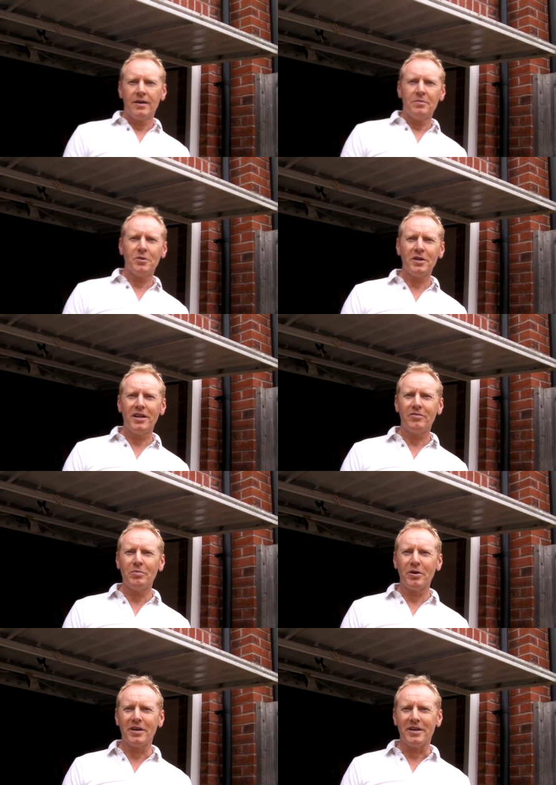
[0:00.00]
Morning
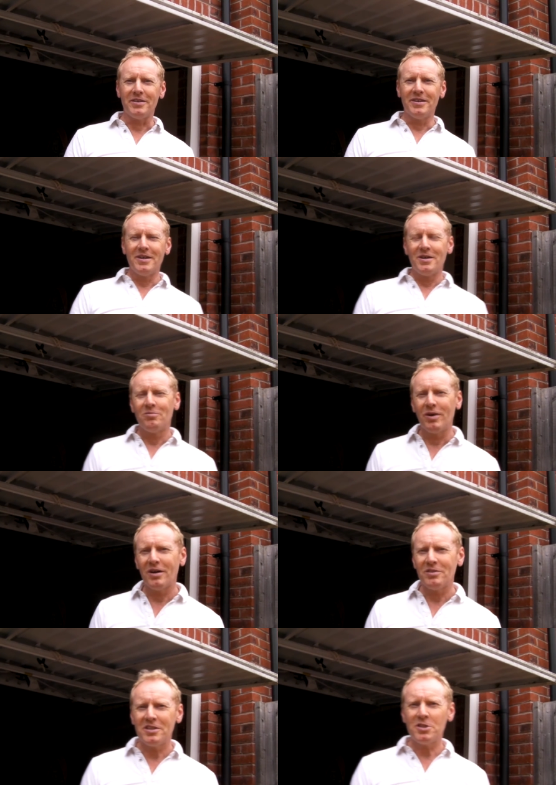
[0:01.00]
everybody.
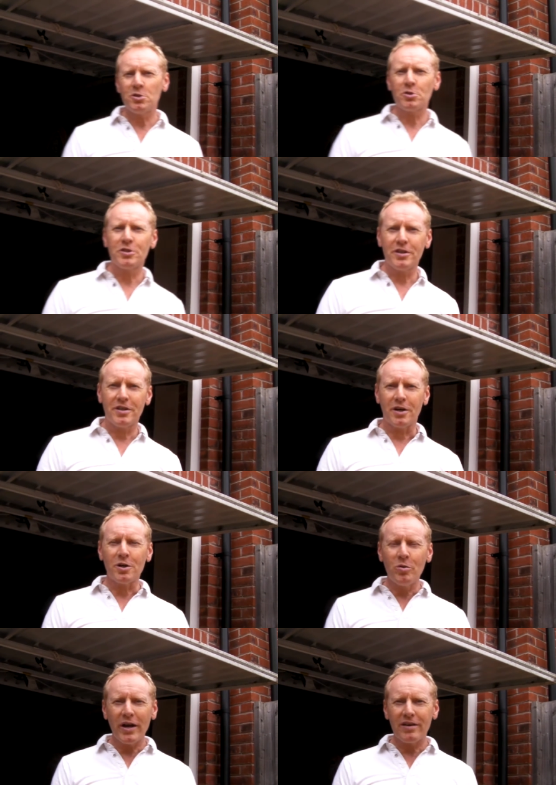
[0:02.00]
Well, this is just a
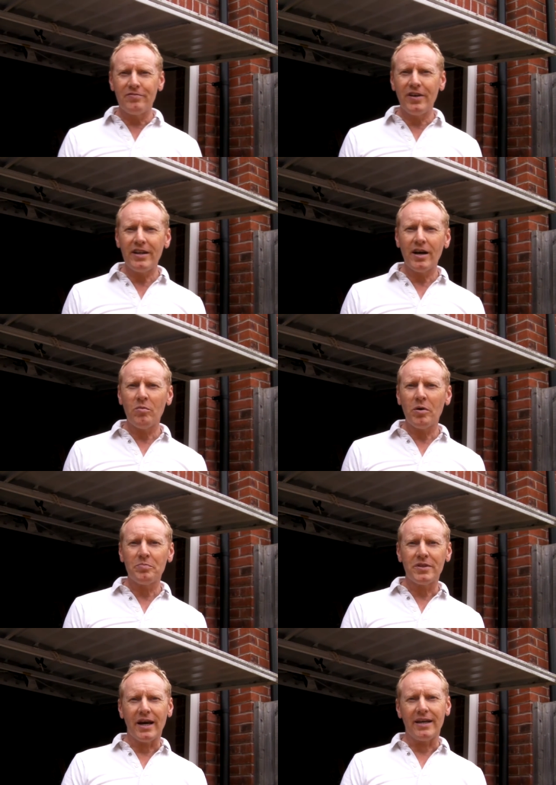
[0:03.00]
quick video
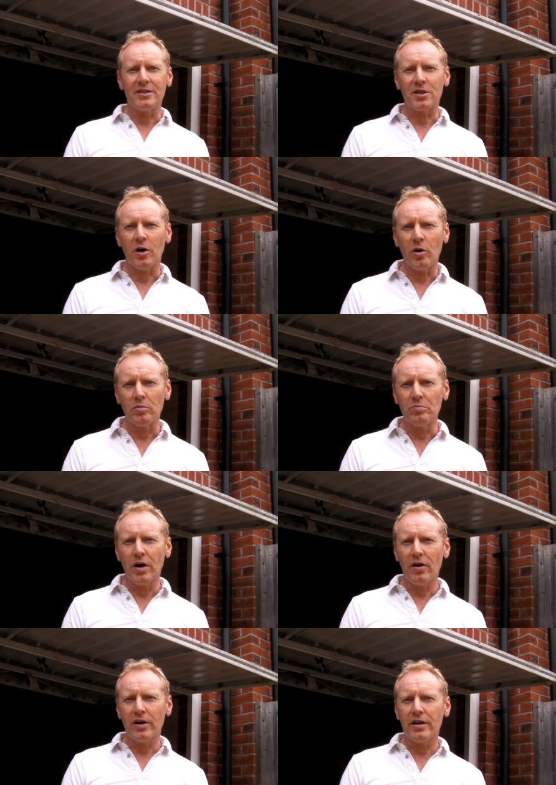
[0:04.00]
update on
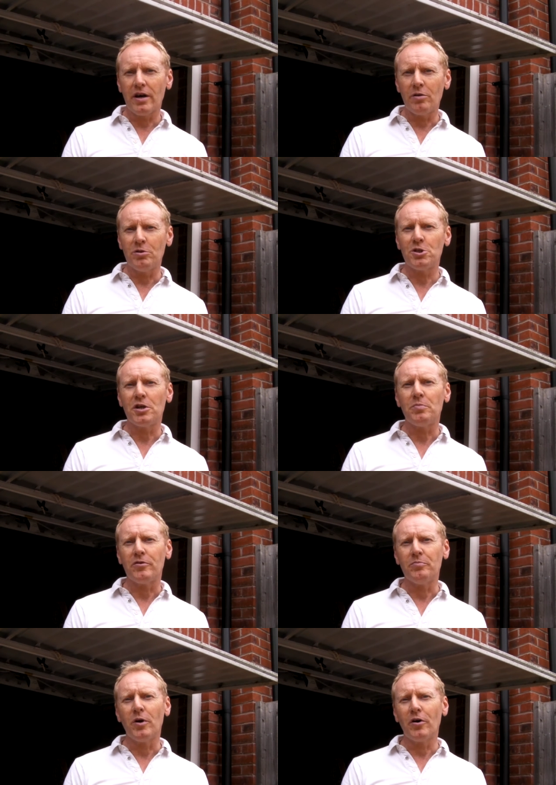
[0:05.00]
my ownership
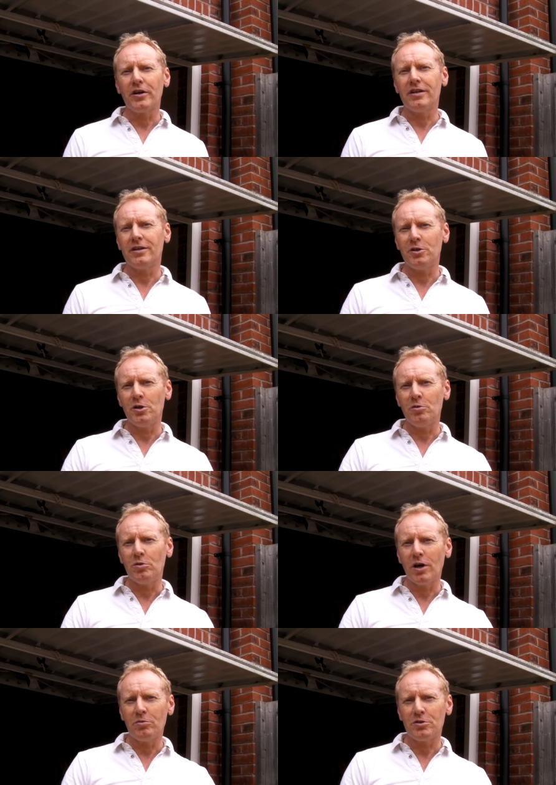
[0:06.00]
of my new
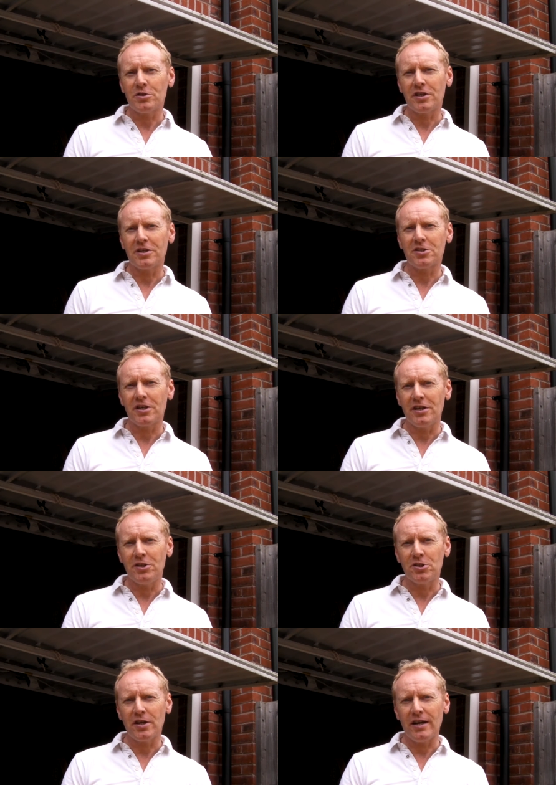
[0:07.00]
Lotus
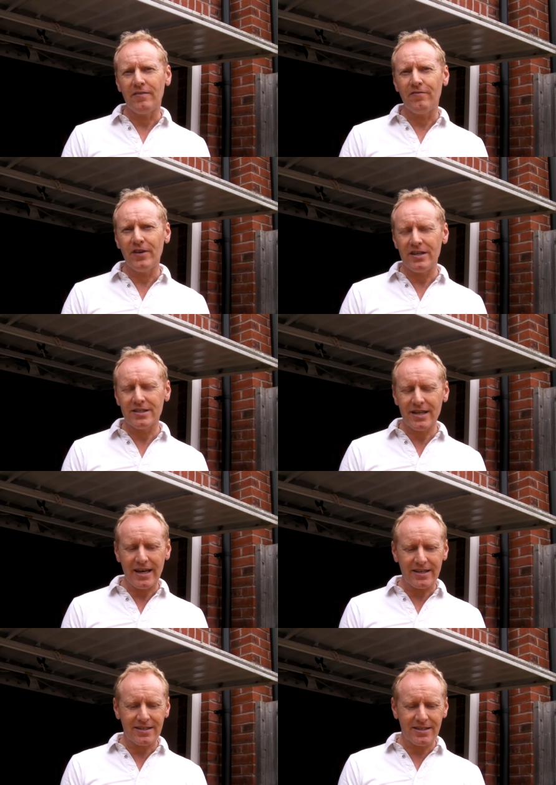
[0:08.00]
Exige
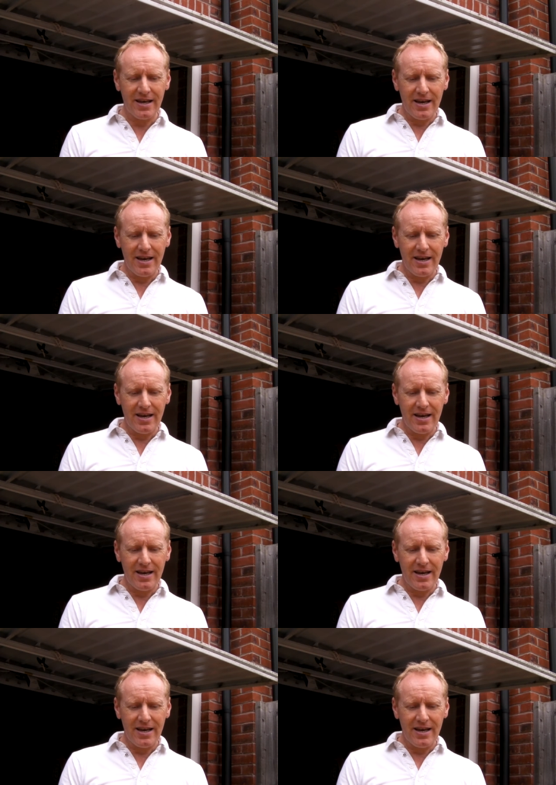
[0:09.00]
V6,